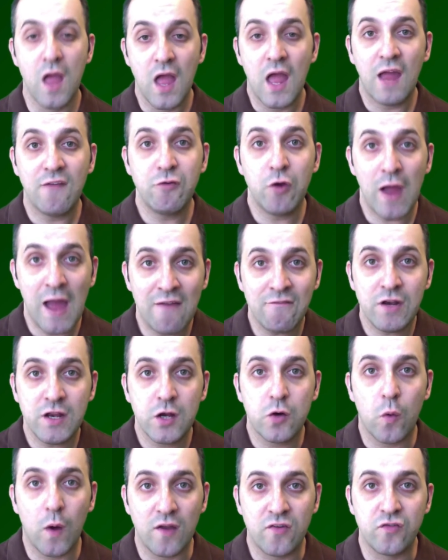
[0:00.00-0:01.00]
If you have any
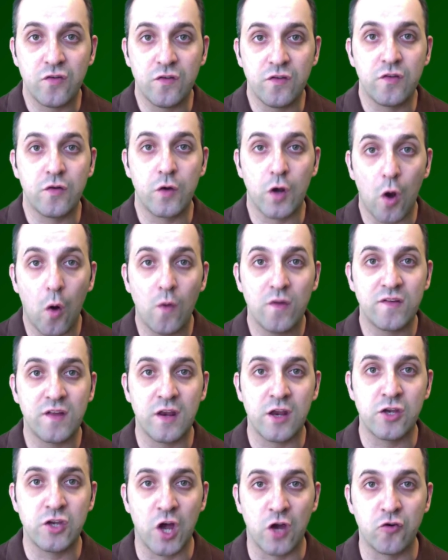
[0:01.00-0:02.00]
questions, you can always get
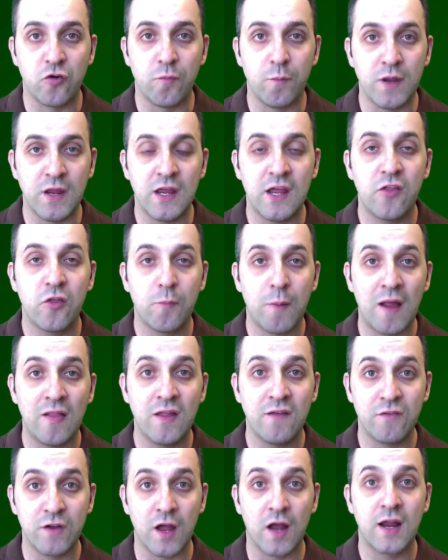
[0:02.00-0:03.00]
in touch with me either by
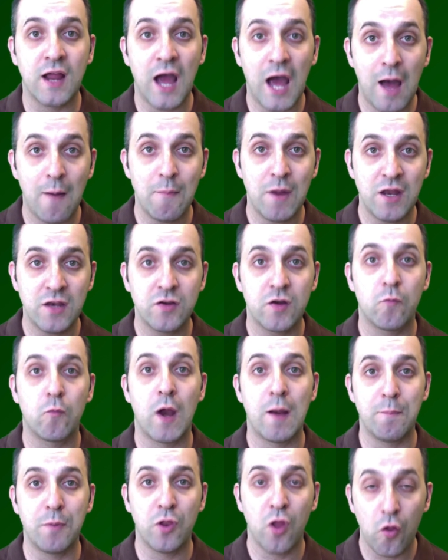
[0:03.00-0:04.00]
leaving a comment
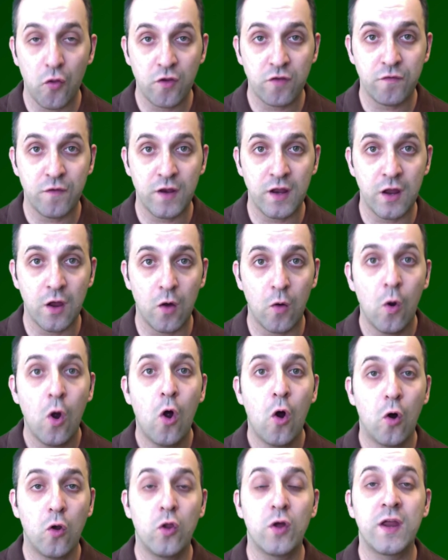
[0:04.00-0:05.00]
right below this video
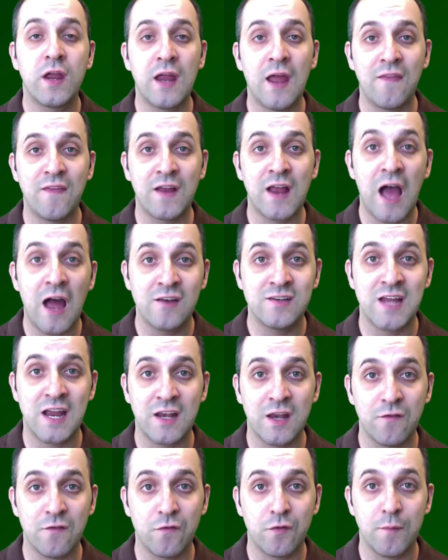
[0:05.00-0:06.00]
or looking at the contact
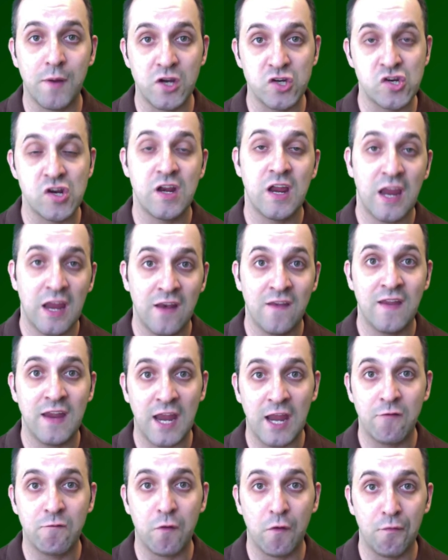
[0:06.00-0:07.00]
information in the
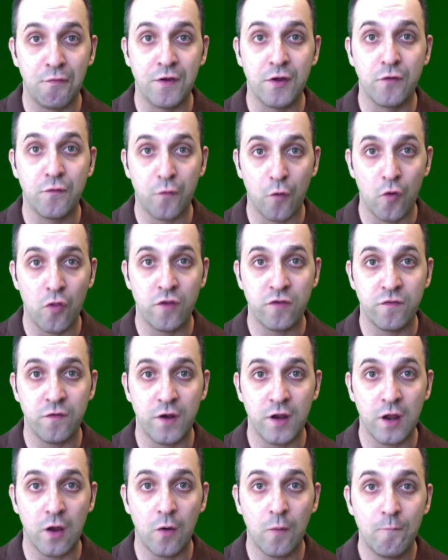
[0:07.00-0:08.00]
info field for this
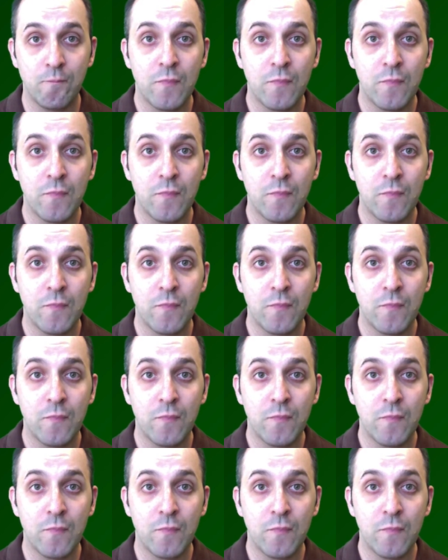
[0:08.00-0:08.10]
video.